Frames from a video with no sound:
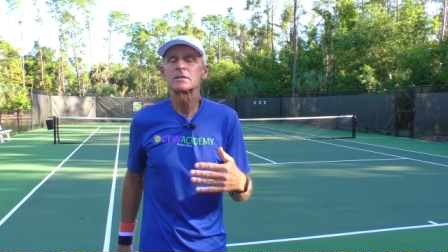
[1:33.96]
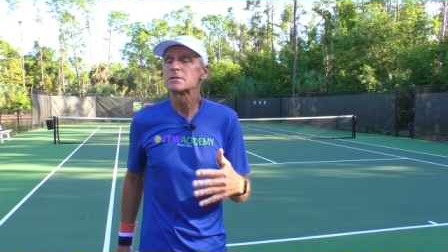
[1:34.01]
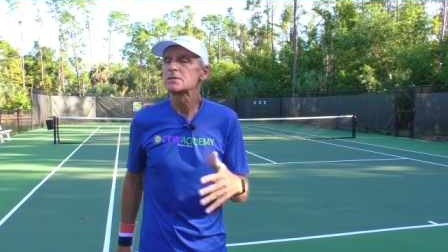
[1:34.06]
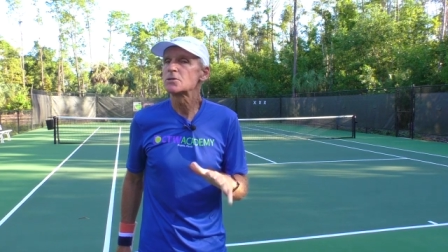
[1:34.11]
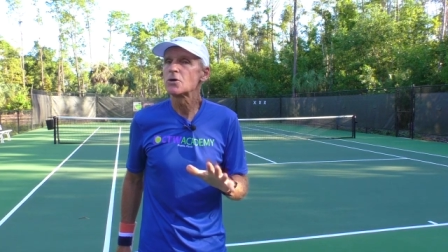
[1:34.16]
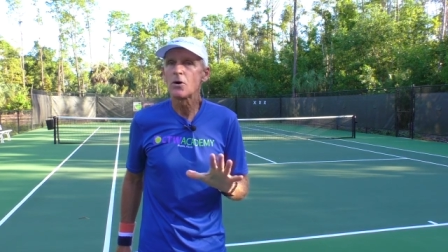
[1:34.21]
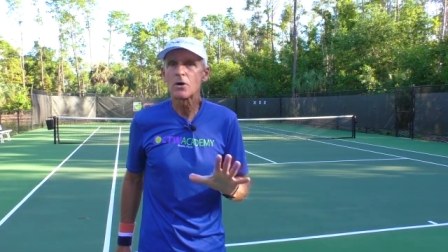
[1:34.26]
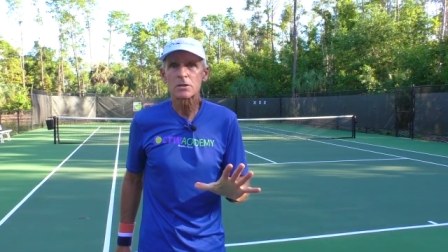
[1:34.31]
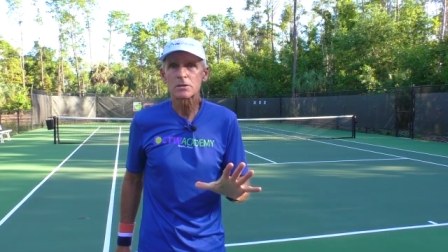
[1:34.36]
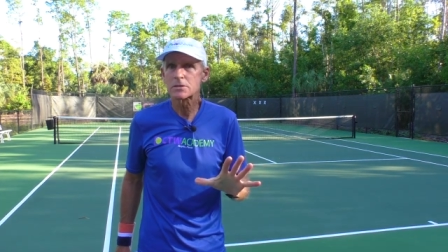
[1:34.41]
to
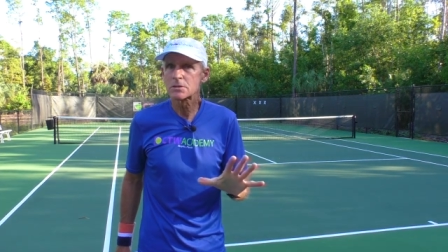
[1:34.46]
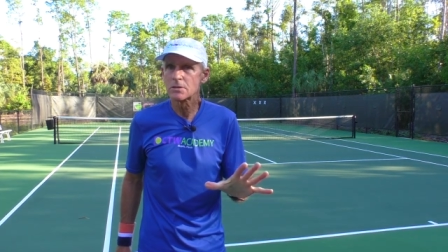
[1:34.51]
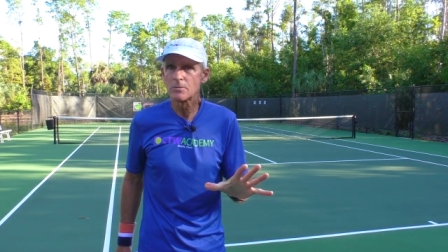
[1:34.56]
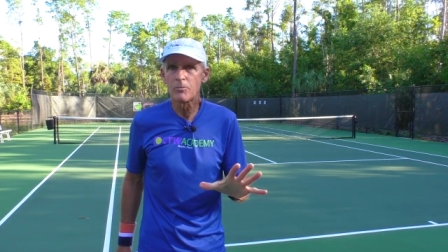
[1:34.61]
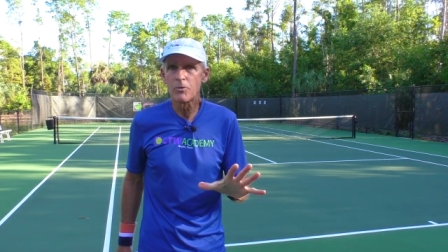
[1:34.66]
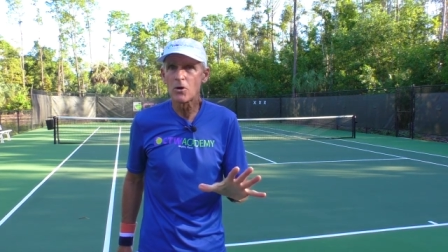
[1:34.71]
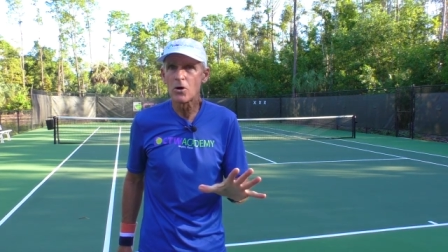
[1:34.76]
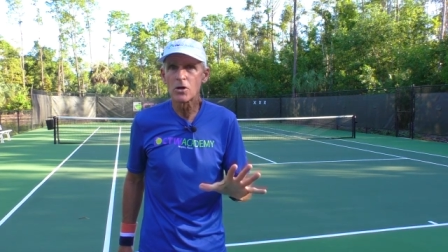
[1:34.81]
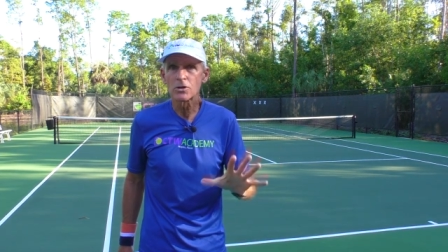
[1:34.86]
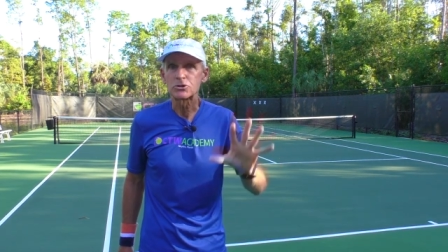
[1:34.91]
toss the
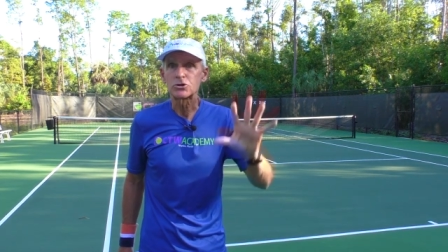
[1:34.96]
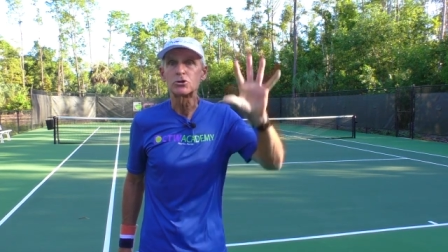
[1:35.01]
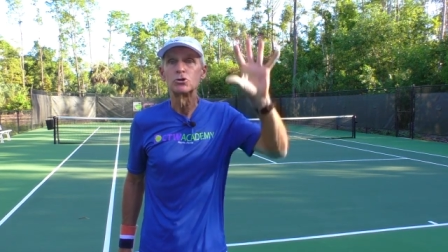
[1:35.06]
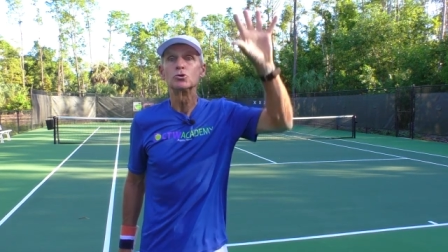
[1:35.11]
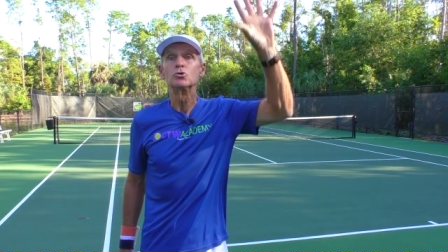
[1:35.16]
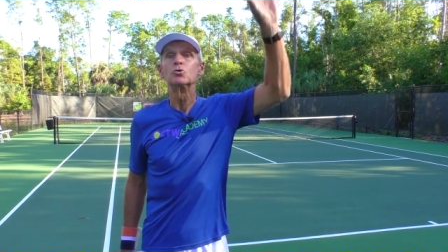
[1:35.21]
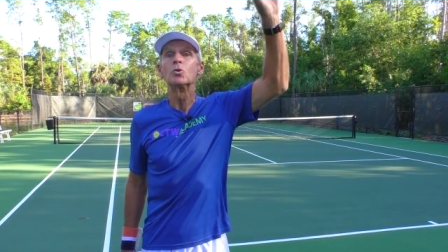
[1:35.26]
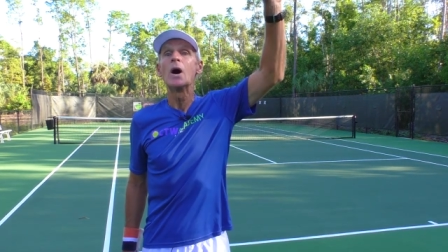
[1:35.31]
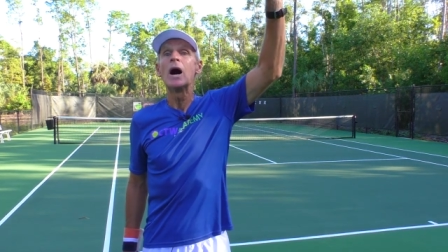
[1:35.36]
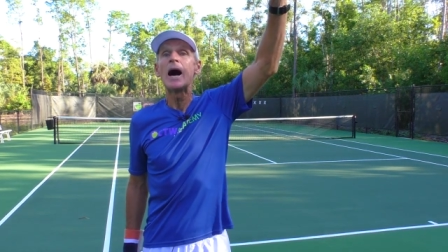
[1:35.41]
ball
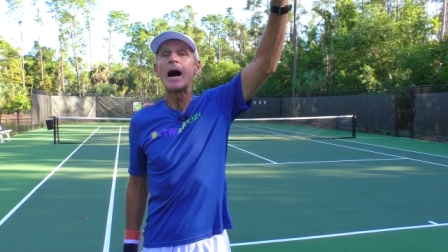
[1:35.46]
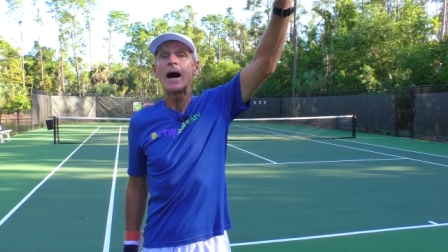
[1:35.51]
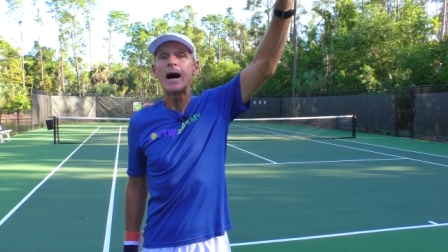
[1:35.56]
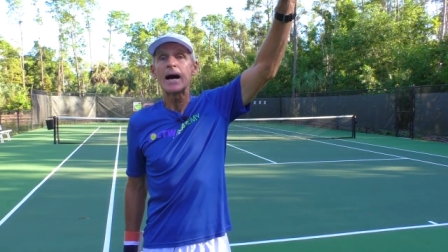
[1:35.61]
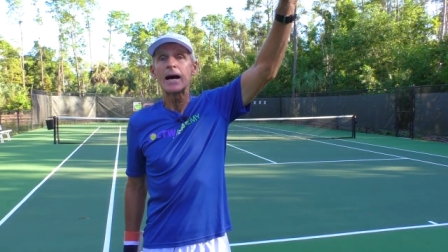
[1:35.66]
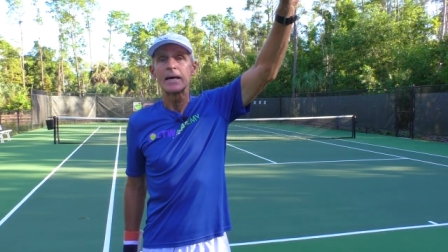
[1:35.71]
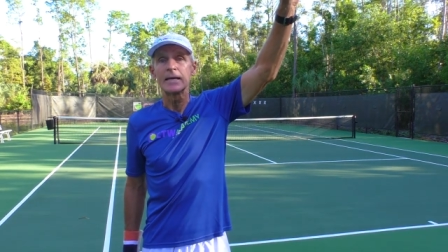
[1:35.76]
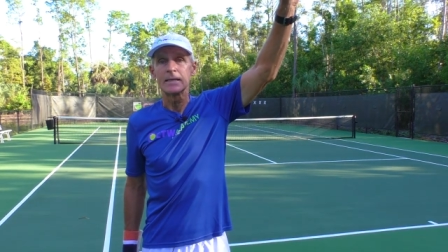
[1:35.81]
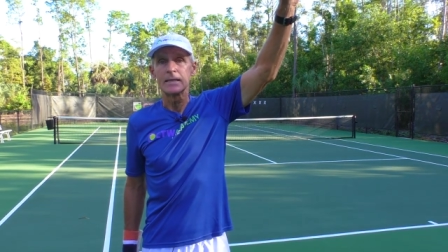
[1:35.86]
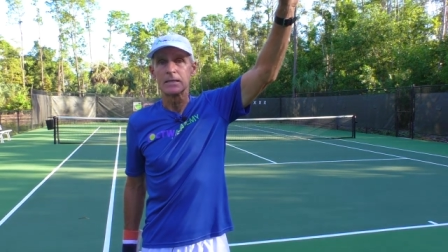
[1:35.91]
too
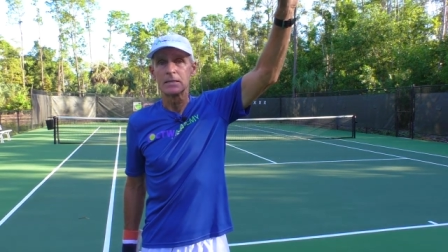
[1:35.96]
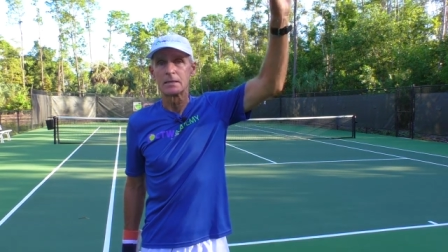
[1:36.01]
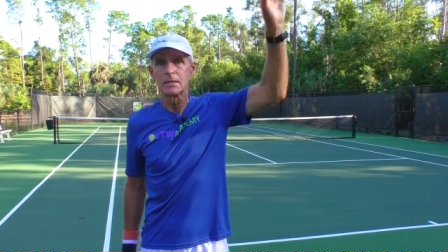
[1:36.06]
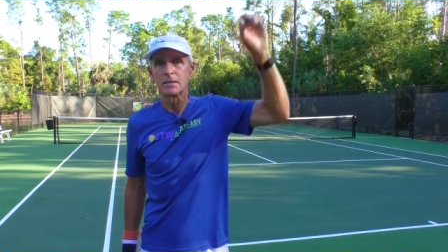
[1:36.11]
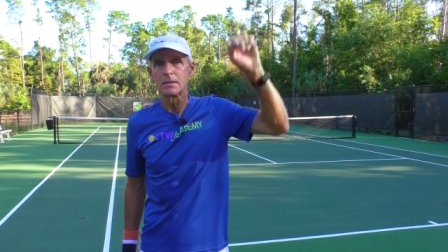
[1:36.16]
high.